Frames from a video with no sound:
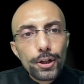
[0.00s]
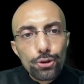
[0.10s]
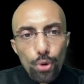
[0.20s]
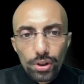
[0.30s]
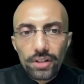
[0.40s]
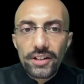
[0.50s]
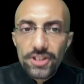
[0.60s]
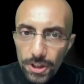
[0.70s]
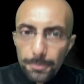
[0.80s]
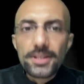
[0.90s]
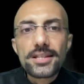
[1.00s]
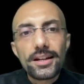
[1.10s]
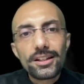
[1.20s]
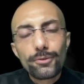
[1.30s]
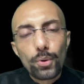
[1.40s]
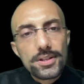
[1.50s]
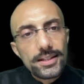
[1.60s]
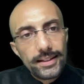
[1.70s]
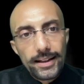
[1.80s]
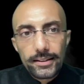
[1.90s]
Dr. Rajendra Prasad was
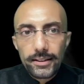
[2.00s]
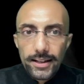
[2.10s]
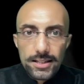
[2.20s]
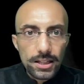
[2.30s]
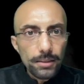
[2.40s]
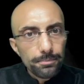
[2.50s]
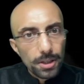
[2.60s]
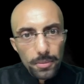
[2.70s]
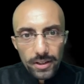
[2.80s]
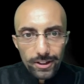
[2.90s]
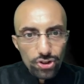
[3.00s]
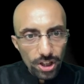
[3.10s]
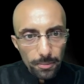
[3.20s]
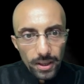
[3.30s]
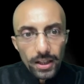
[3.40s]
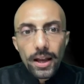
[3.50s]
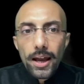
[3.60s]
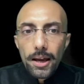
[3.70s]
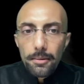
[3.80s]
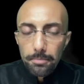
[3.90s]
elected as the permanent chairman,
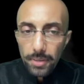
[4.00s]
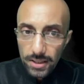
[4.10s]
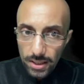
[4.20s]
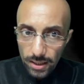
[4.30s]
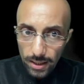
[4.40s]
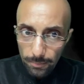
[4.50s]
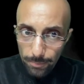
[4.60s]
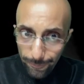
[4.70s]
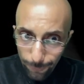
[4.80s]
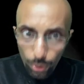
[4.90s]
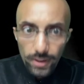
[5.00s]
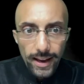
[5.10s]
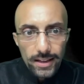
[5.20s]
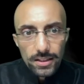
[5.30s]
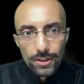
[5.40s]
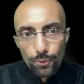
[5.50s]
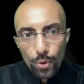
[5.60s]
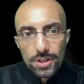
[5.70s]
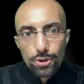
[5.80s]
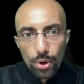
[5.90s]
but before that it
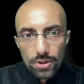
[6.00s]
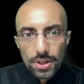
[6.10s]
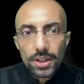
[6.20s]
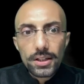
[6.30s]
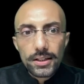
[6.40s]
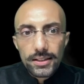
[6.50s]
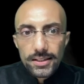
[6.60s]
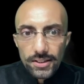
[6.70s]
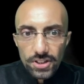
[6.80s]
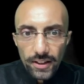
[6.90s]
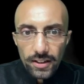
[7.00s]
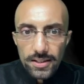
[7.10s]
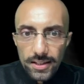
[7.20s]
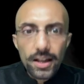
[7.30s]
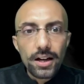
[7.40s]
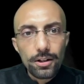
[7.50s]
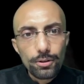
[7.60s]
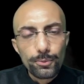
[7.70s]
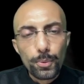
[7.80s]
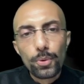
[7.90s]
was Dr. Sachidanand Sinha
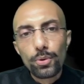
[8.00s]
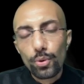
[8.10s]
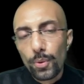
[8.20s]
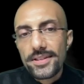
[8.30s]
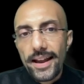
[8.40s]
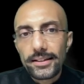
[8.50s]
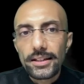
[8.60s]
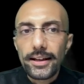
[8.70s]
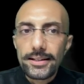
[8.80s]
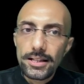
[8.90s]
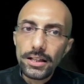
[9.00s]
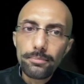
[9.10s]
who was acting as the